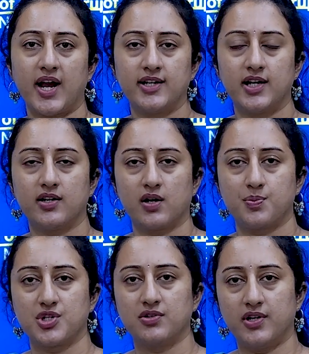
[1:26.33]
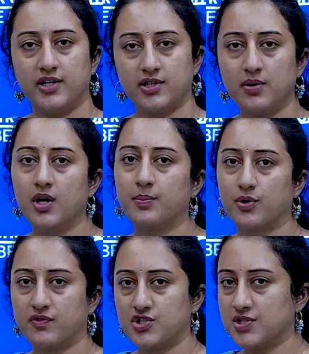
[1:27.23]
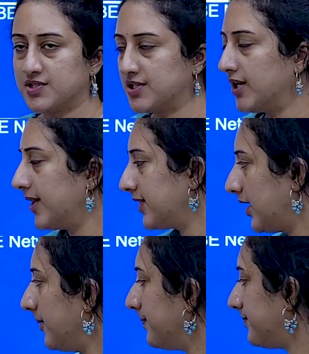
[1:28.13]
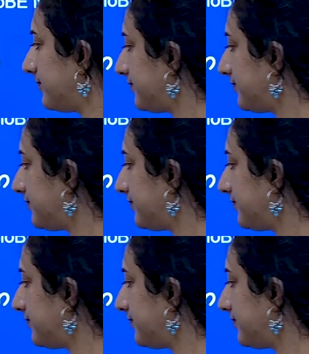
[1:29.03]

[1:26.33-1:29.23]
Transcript: anti-corruption related provisions. Then,